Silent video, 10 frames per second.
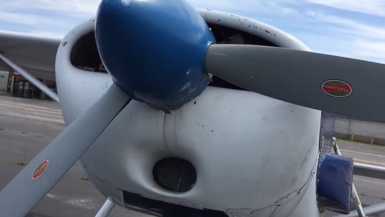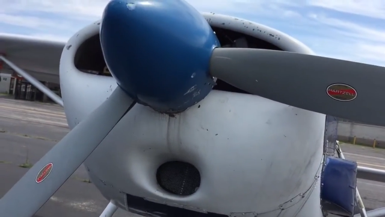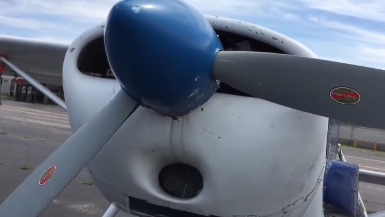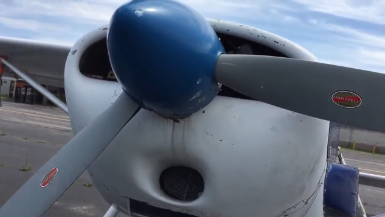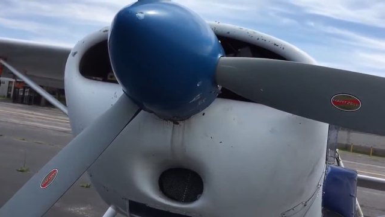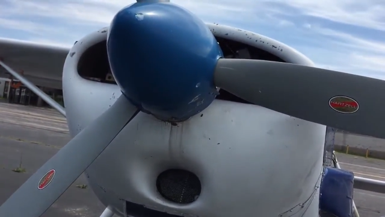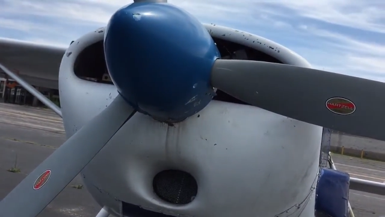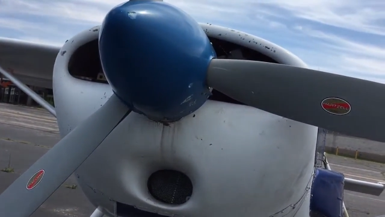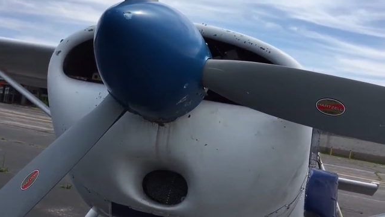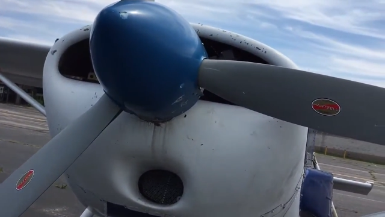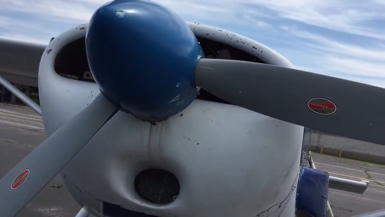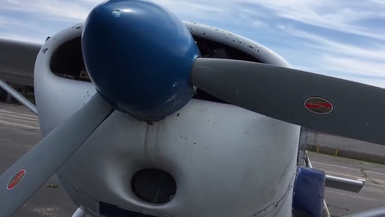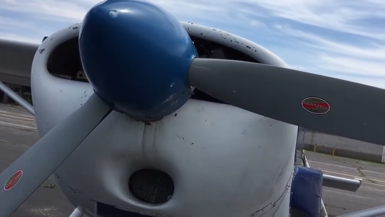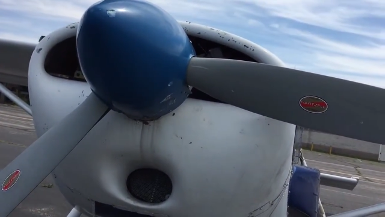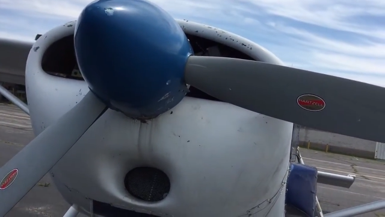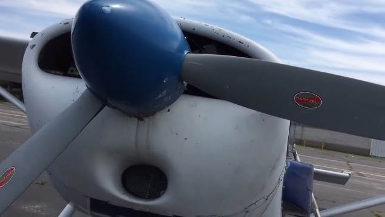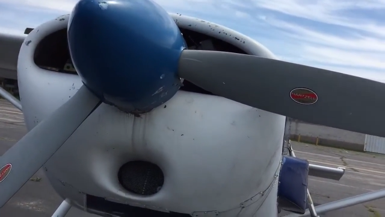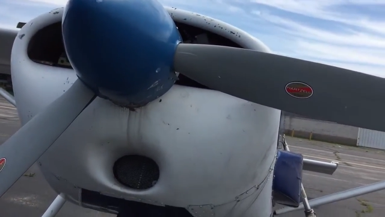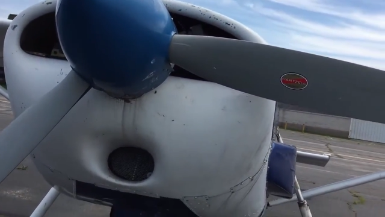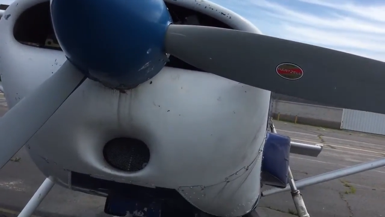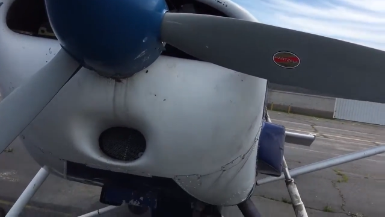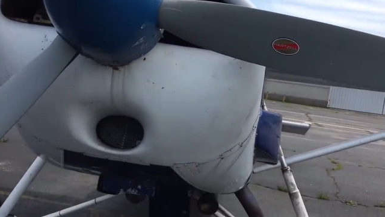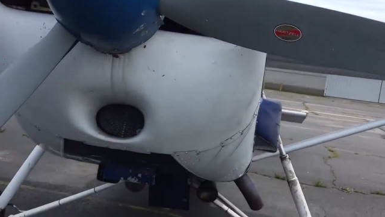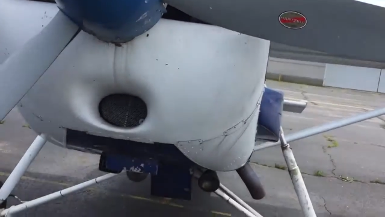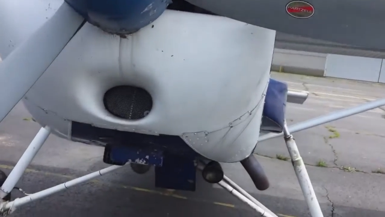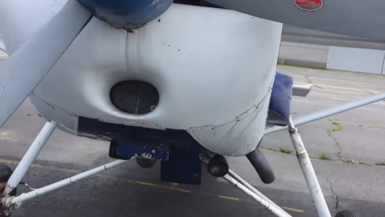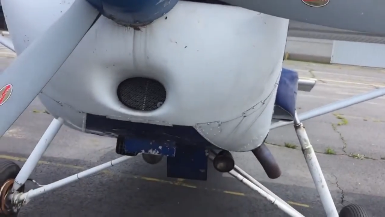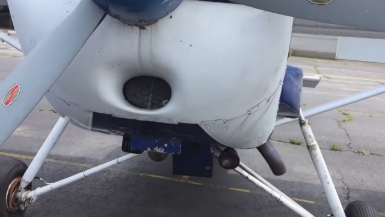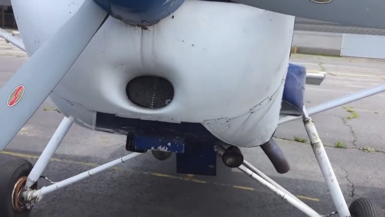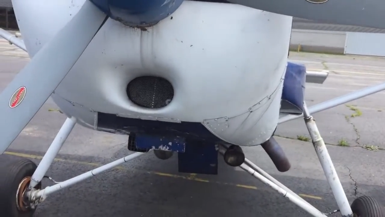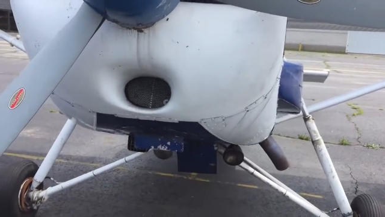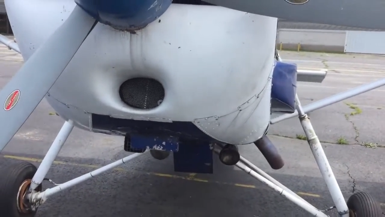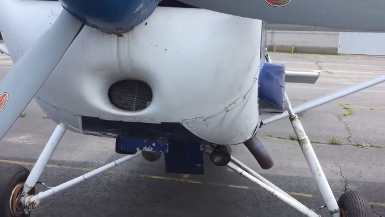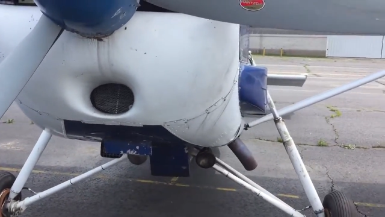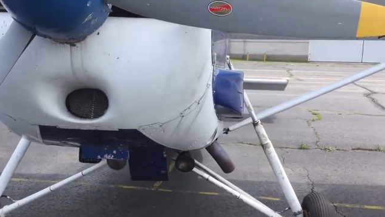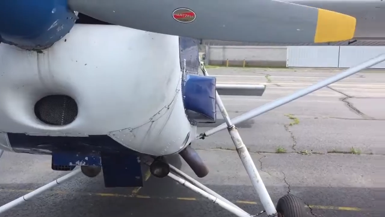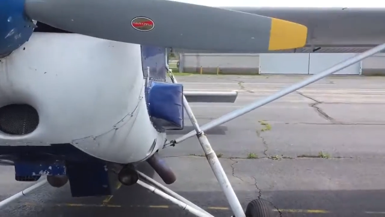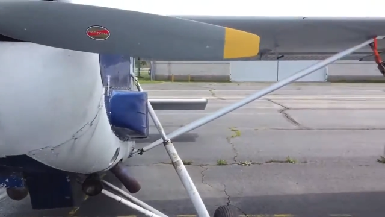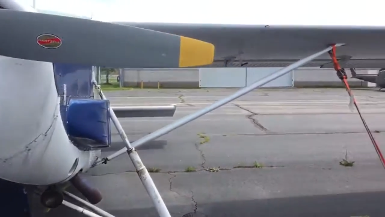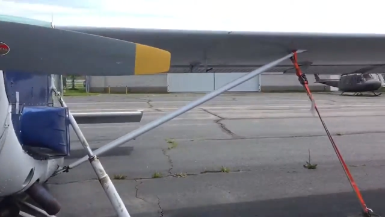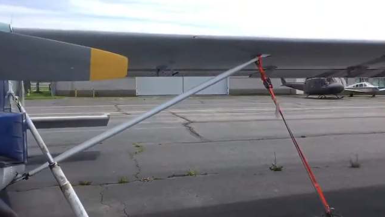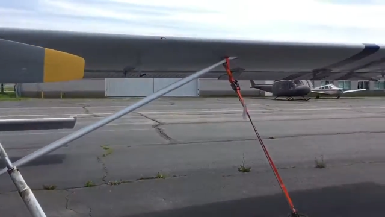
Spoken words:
(no speaker visible)